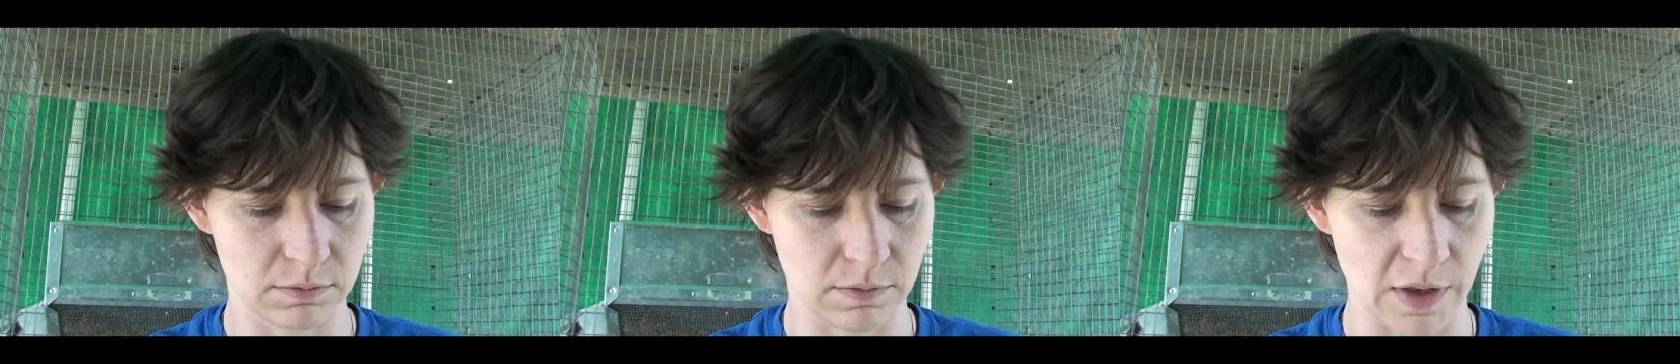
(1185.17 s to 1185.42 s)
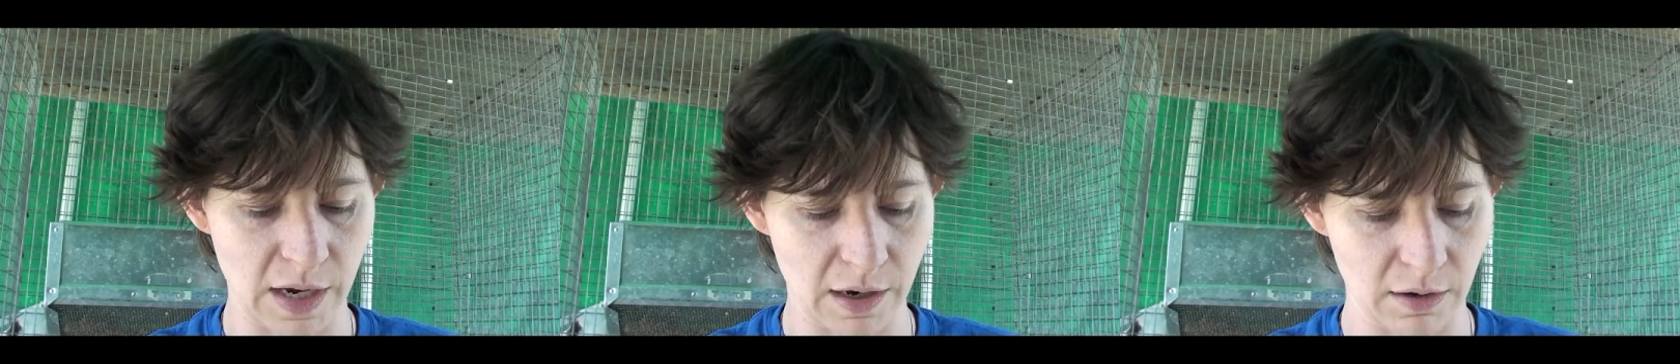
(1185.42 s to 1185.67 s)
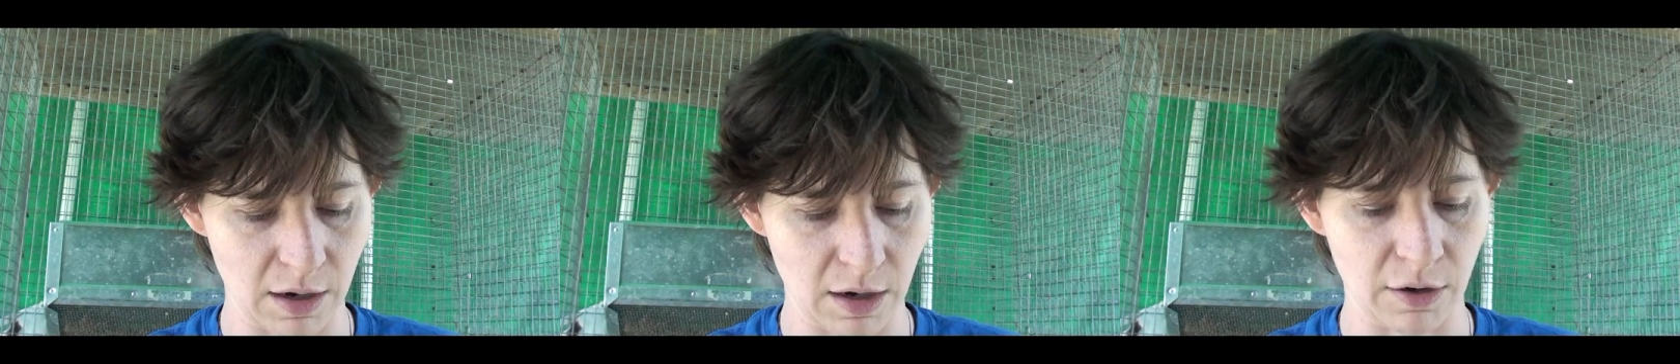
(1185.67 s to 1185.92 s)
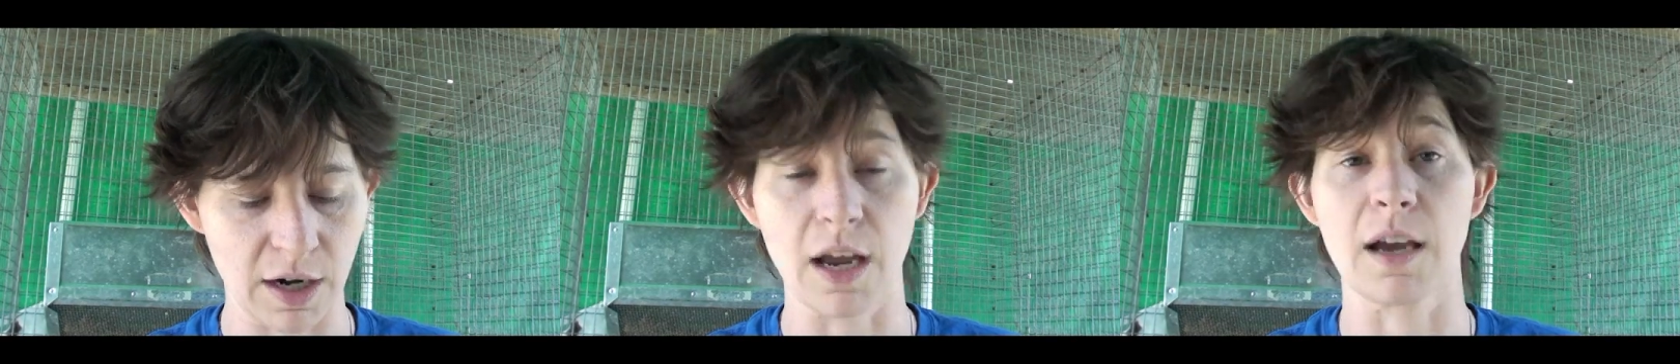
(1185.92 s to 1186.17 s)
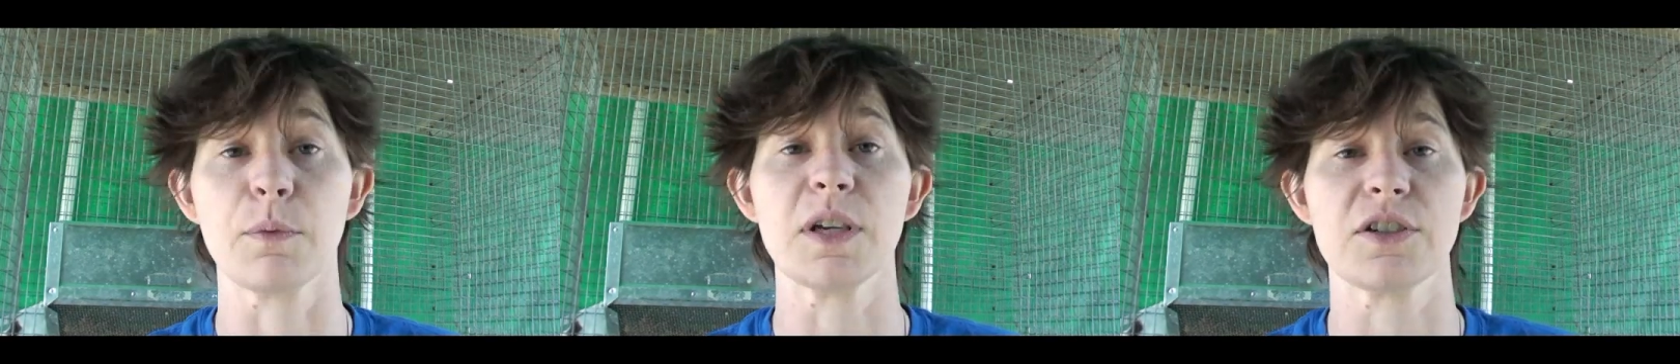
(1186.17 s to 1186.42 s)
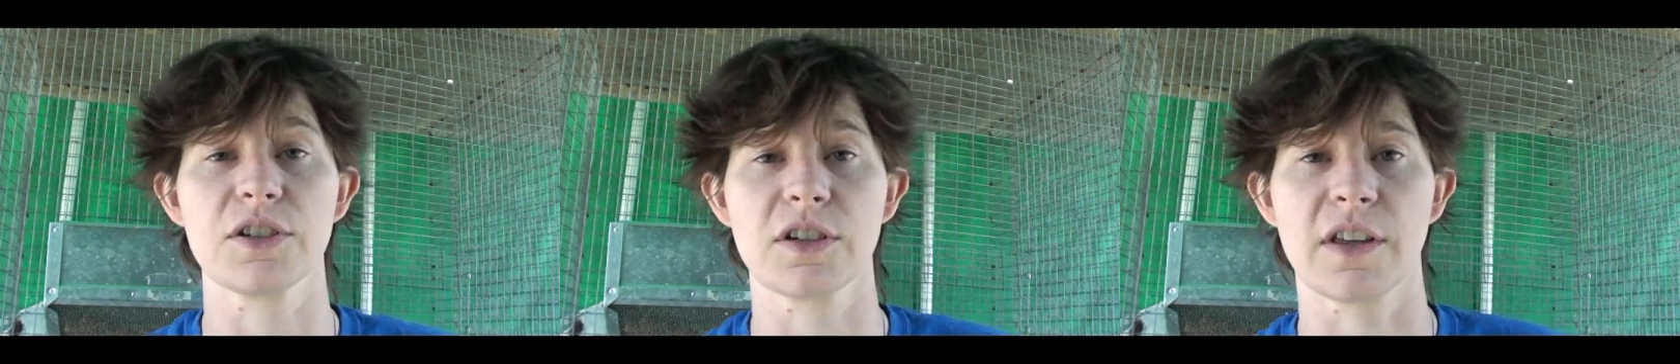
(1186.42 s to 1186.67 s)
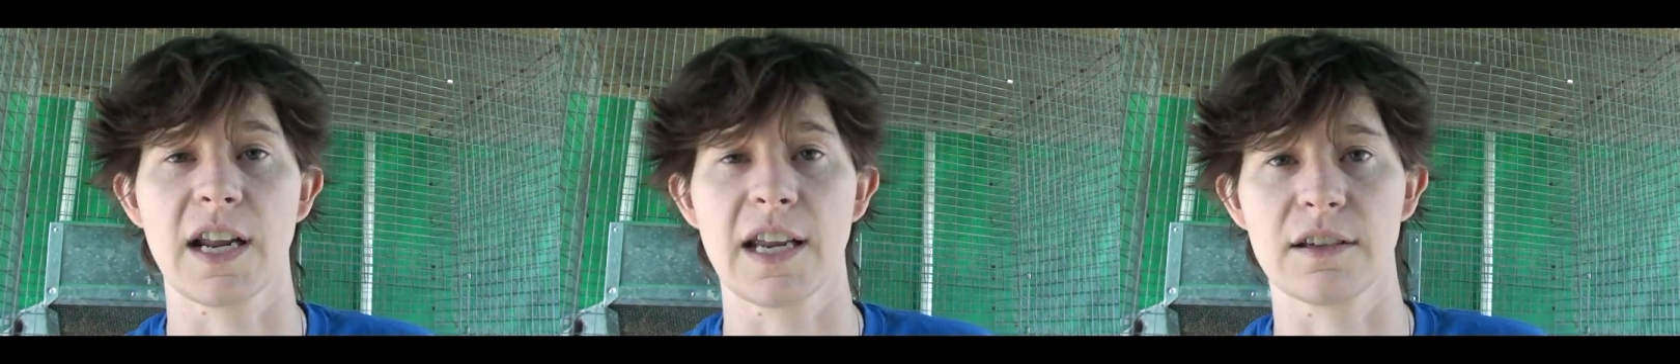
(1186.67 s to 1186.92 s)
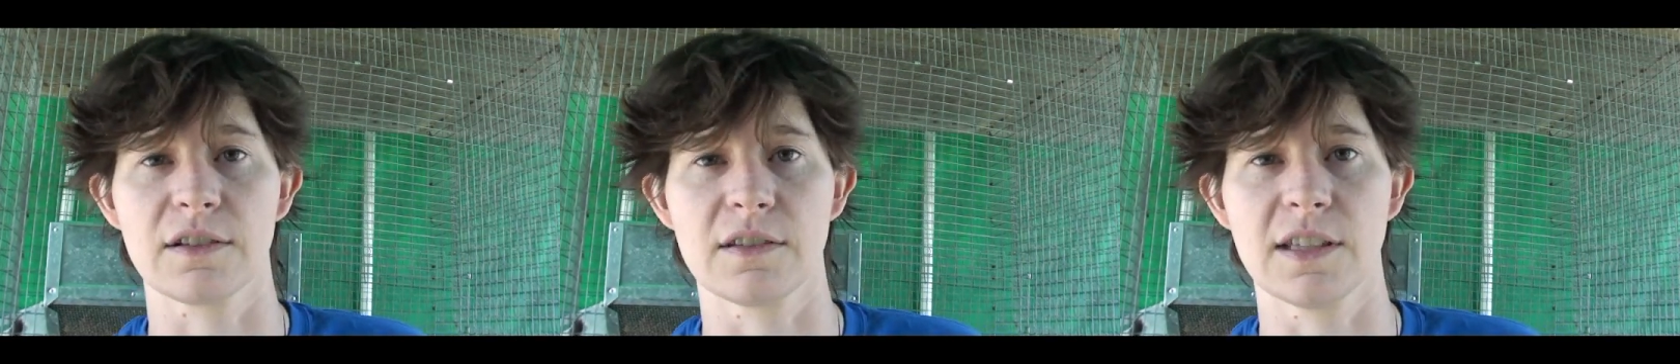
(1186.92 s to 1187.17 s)
there, or I wish that I
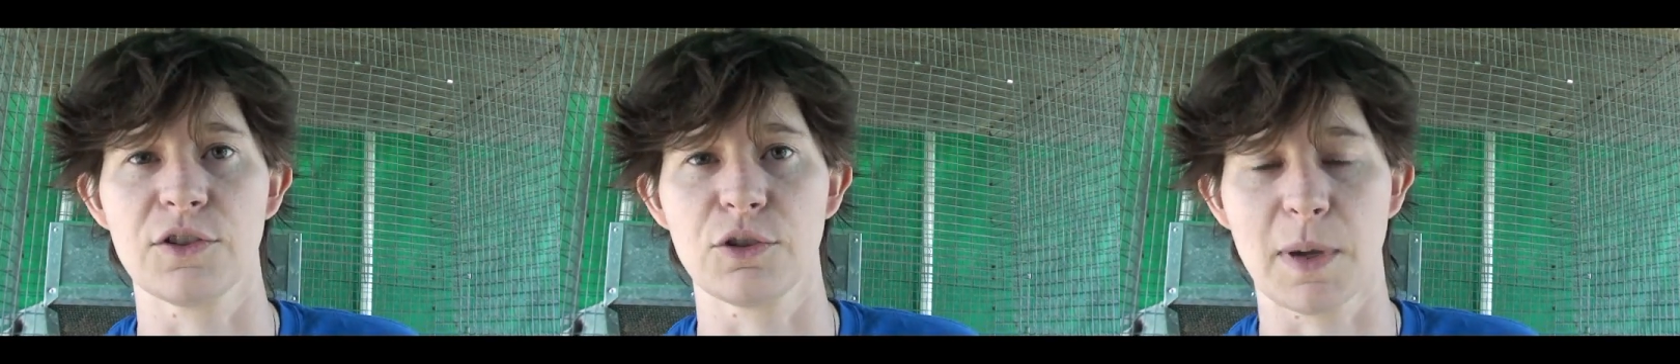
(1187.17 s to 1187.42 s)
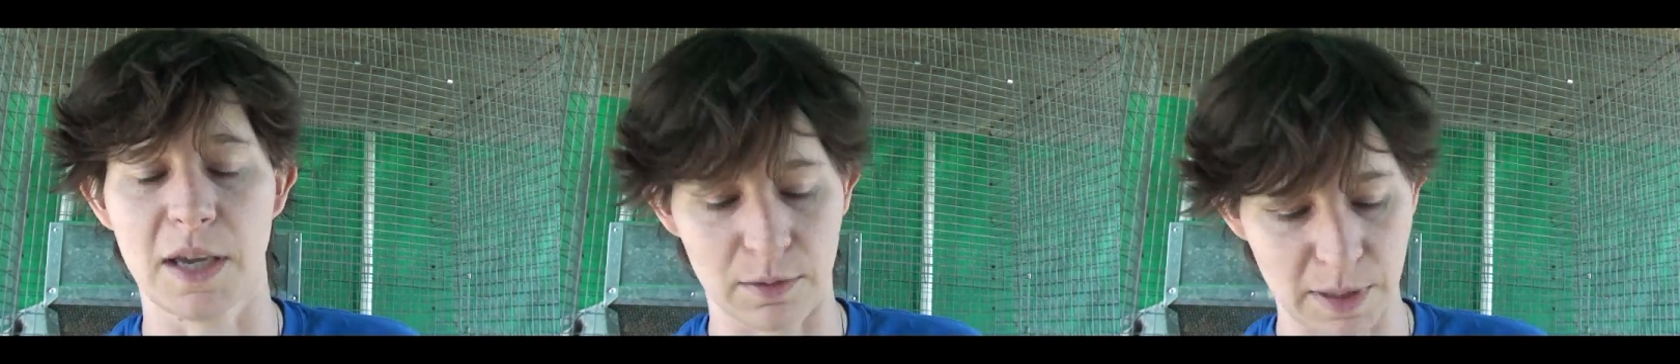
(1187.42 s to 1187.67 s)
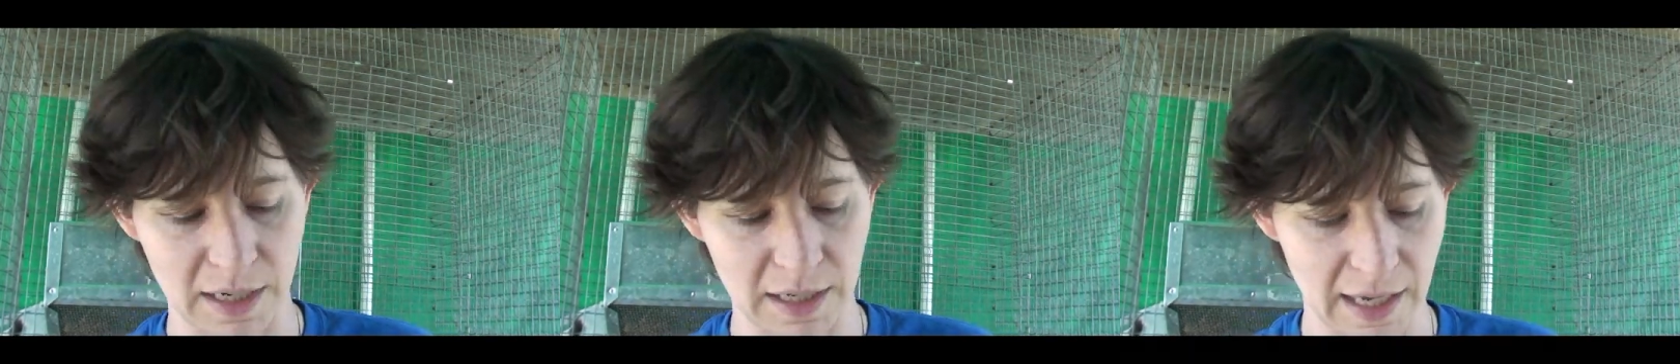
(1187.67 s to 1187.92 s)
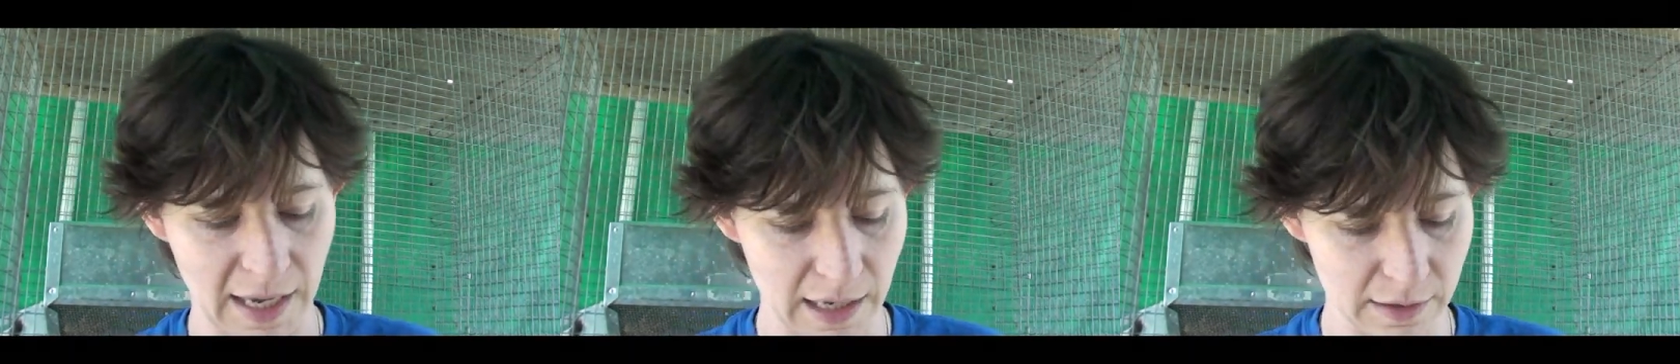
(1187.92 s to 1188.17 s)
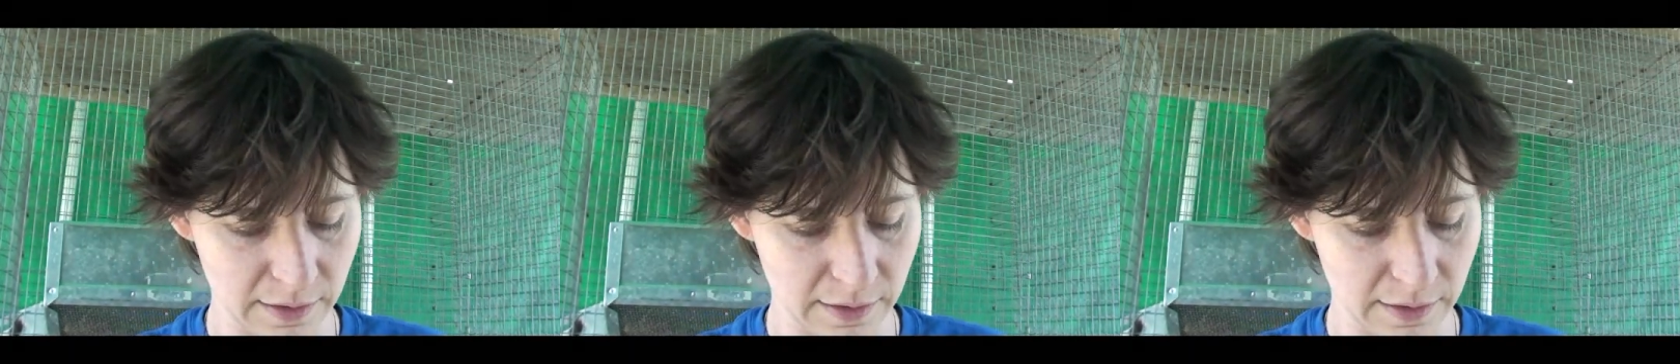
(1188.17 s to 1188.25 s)
could send you mail, but I can't.